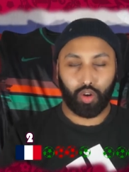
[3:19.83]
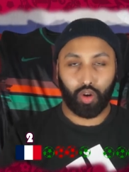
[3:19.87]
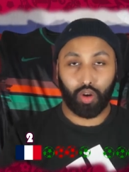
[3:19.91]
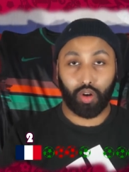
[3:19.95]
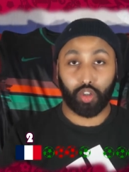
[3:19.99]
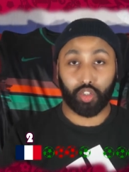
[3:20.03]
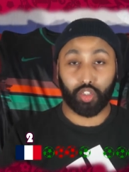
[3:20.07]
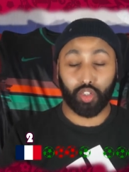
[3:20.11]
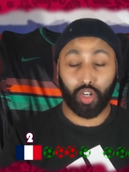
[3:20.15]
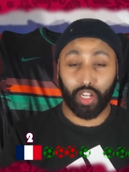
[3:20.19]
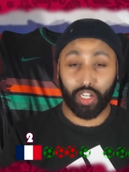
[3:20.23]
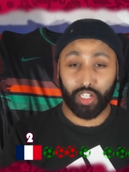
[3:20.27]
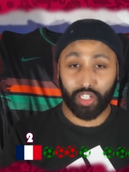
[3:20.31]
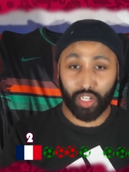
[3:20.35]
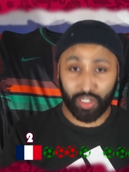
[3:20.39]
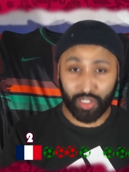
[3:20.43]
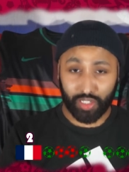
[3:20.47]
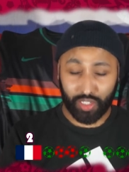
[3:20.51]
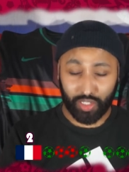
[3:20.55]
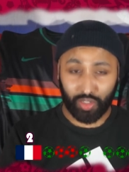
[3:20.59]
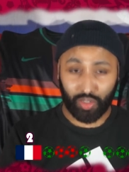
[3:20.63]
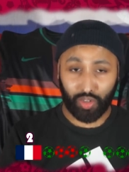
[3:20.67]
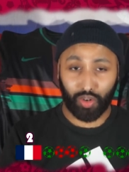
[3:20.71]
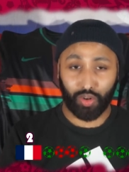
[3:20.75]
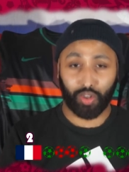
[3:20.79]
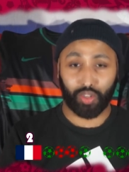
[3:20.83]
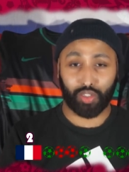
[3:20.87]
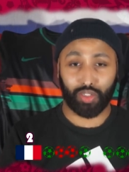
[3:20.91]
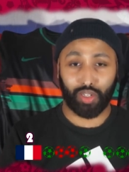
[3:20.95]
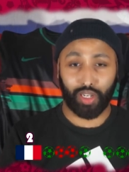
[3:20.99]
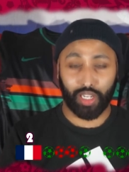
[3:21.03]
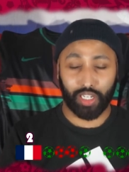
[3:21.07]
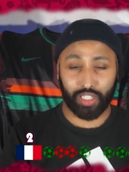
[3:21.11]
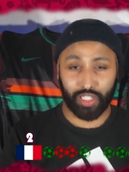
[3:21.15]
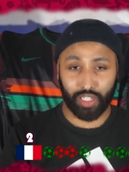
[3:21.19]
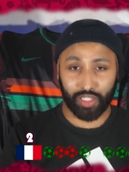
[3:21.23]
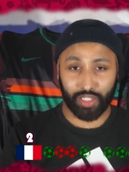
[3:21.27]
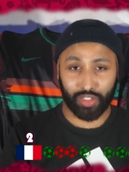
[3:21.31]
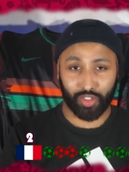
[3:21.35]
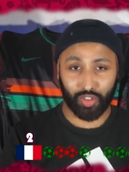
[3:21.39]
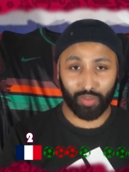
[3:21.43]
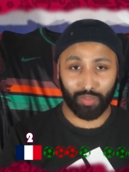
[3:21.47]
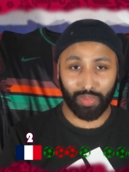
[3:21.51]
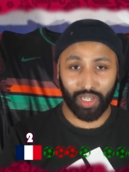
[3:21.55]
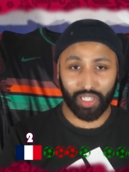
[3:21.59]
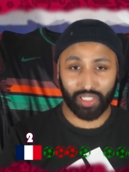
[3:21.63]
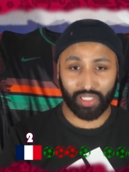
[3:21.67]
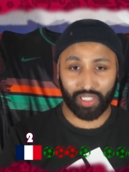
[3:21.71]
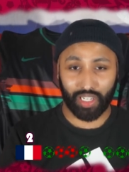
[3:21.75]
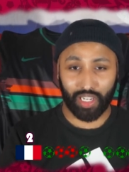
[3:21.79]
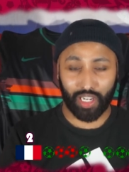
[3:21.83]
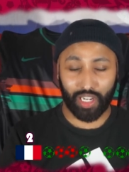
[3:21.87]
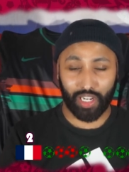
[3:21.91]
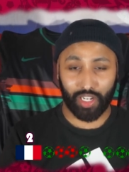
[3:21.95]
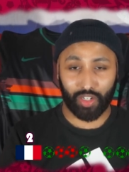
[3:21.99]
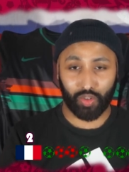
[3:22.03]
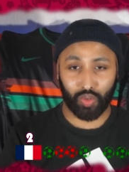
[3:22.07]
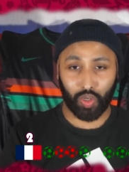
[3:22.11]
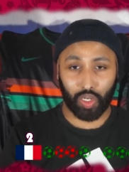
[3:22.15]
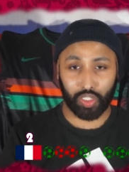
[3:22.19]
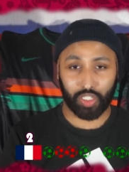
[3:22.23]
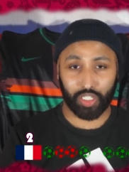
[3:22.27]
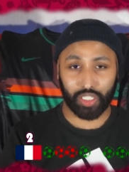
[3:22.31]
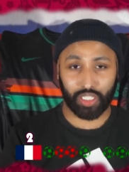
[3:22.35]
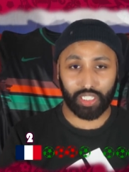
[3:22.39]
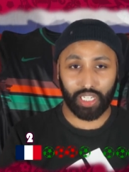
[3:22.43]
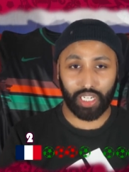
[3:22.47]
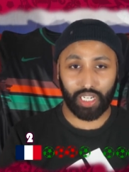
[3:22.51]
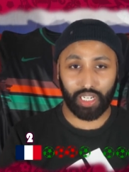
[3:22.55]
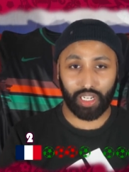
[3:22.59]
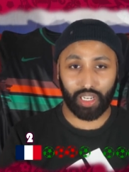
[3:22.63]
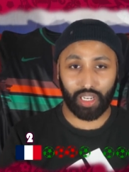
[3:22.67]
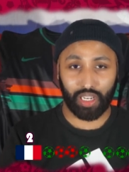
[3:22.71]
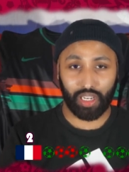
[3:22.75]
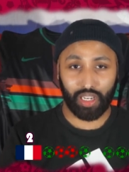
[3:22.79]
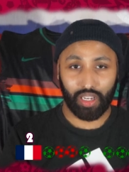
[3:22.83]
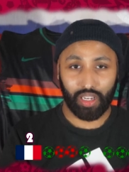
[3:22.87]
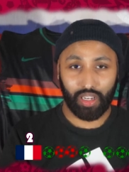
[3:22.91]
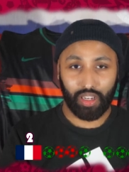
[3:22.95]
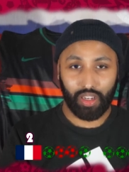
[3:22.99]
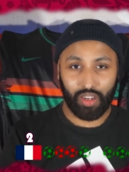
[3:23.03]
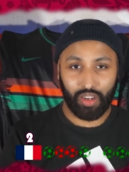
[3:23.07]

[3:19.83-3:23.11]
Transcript: Congratulations, congratulations to Messi, to Argentina